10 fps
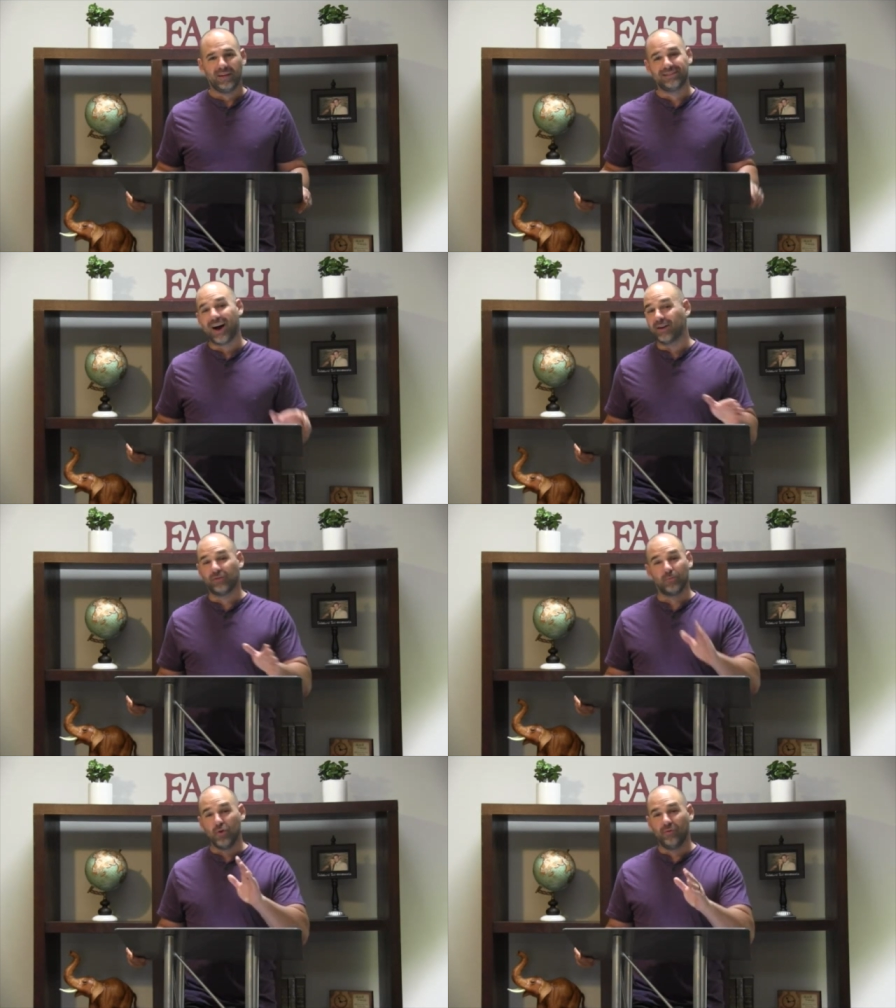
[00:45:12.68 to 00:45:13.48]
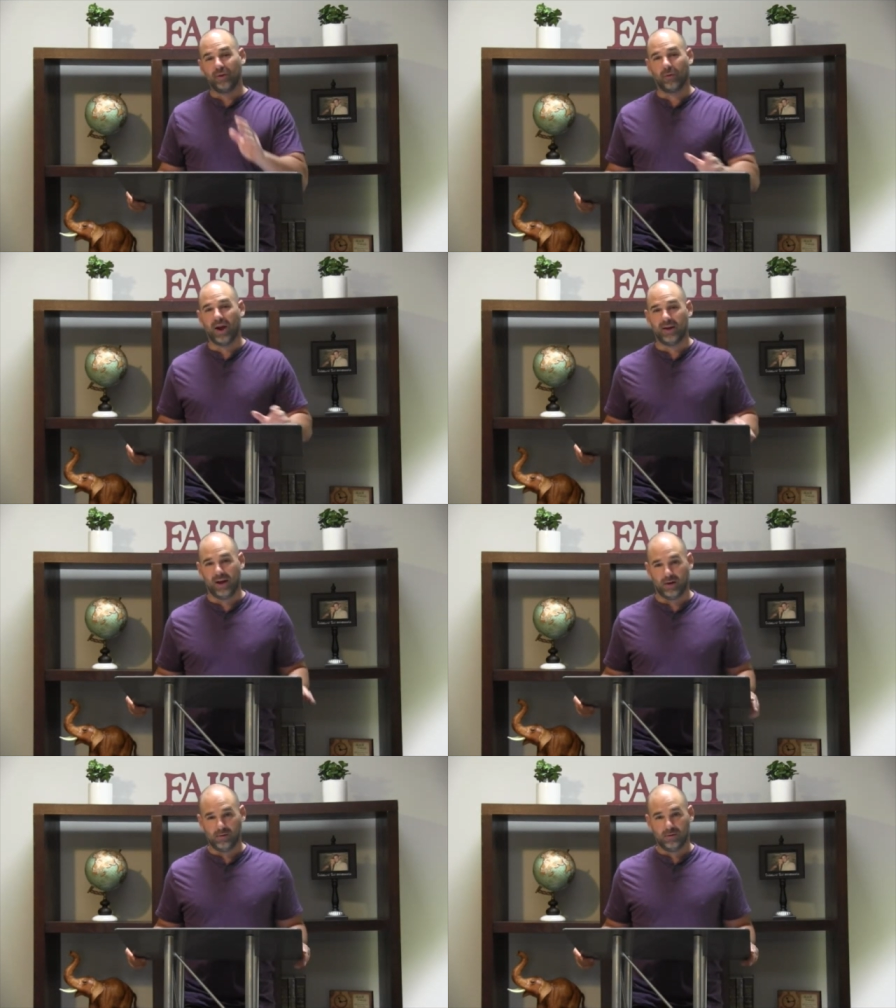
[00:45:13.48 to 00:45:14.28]
God is moving right now.
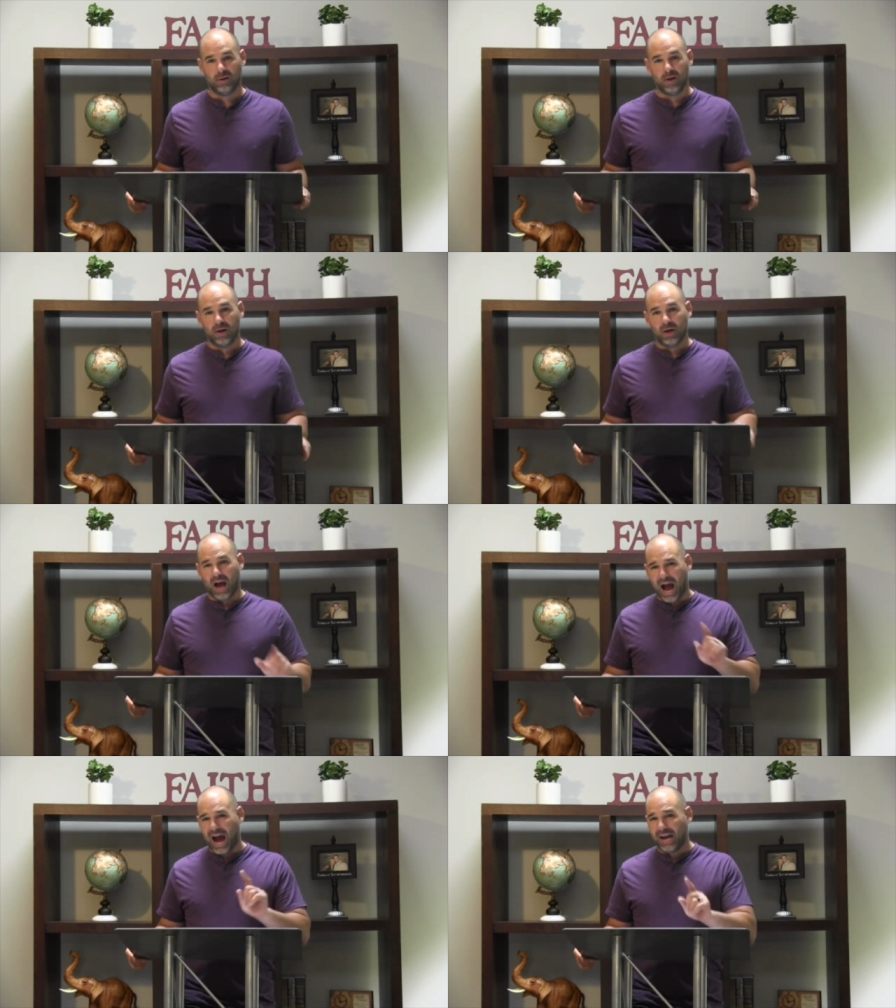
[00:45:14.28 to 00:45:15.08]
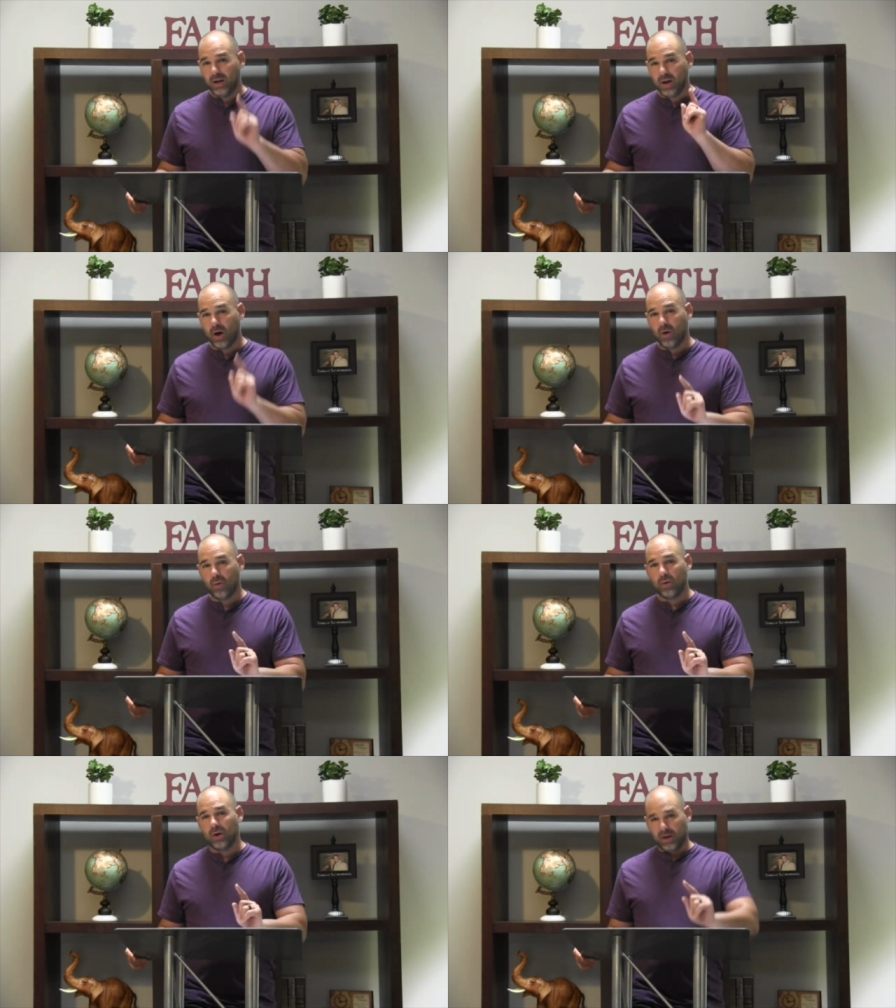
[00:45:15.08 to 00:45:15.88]
I
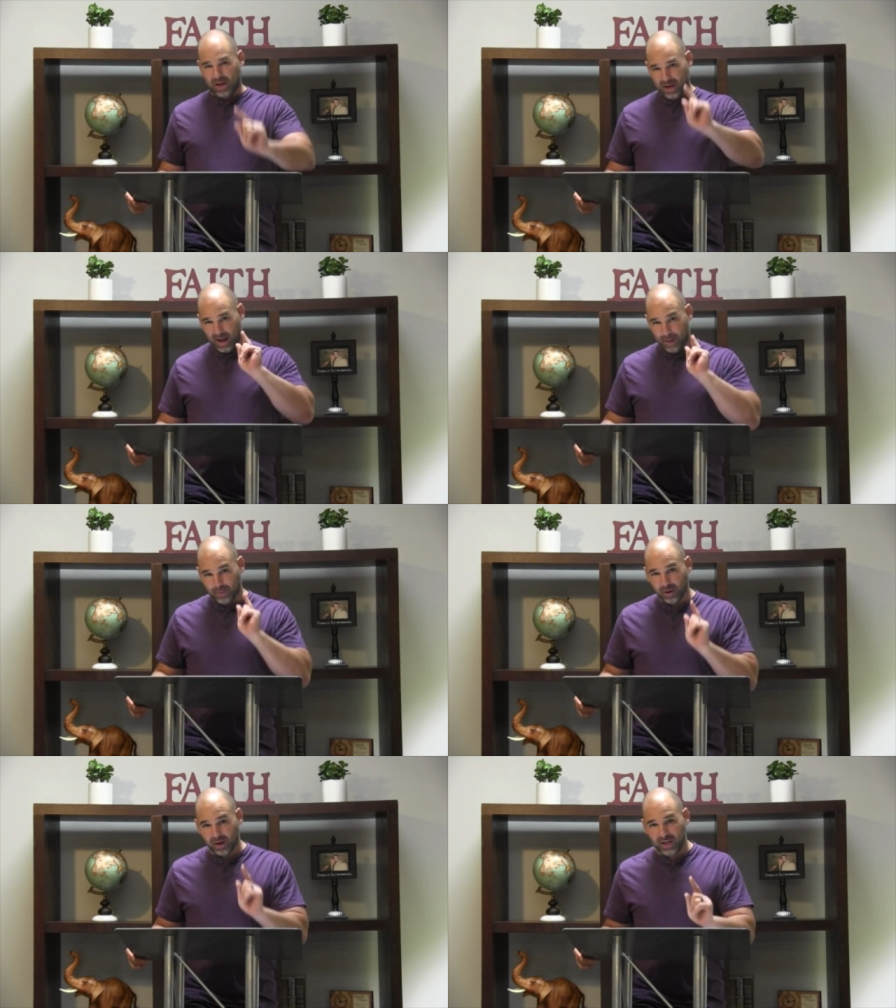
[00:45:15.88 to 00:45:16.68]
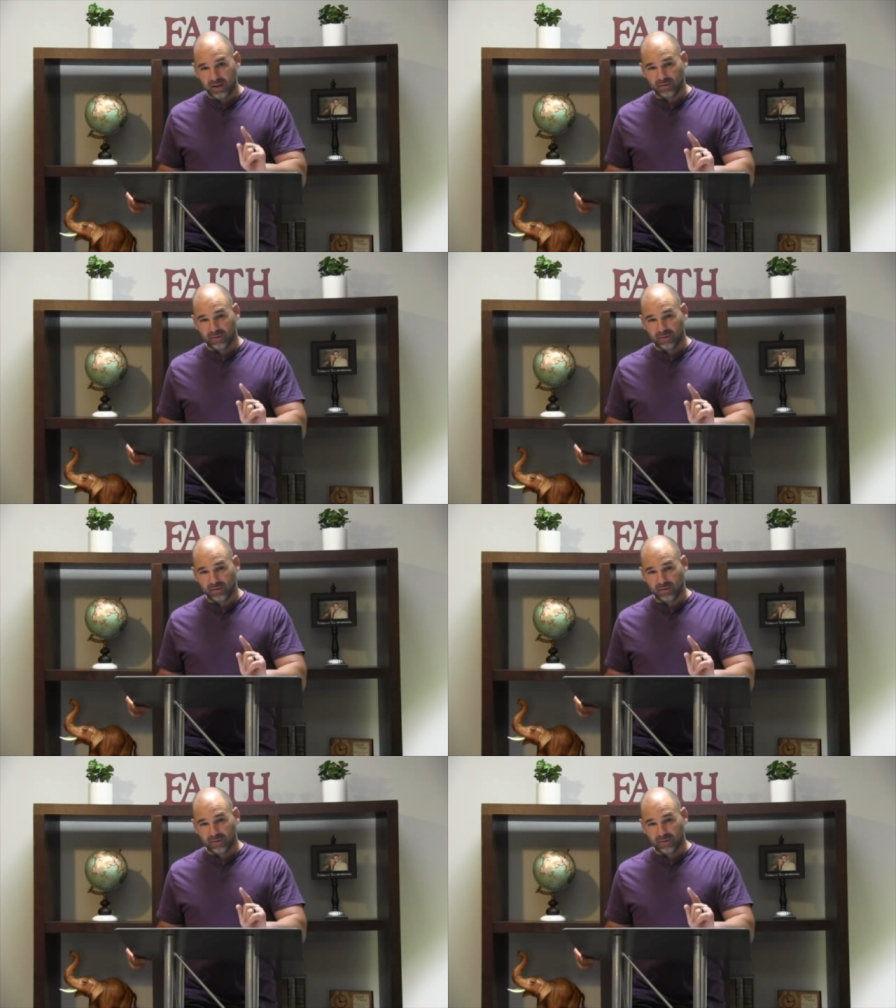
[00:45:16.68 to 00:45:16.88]
know and I believe.